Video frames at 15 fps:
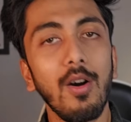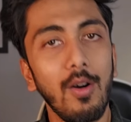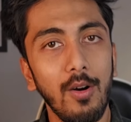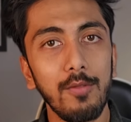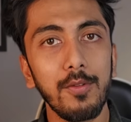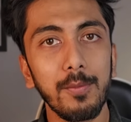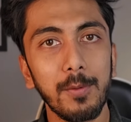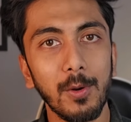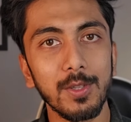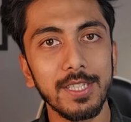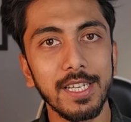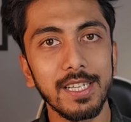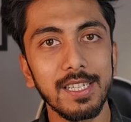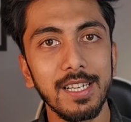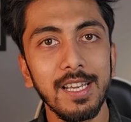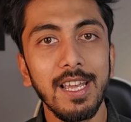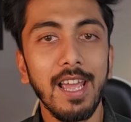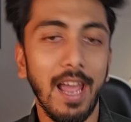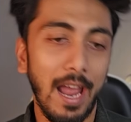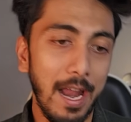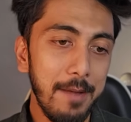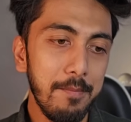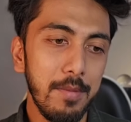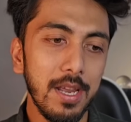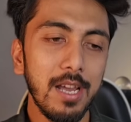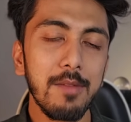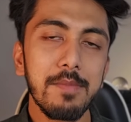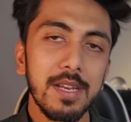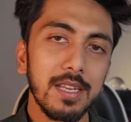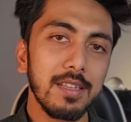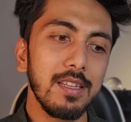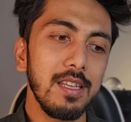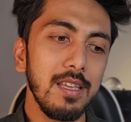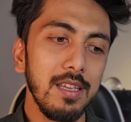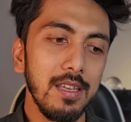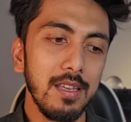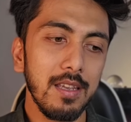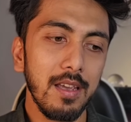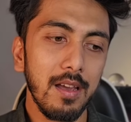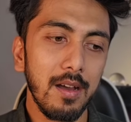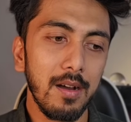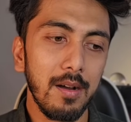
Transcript: of a project and becoming the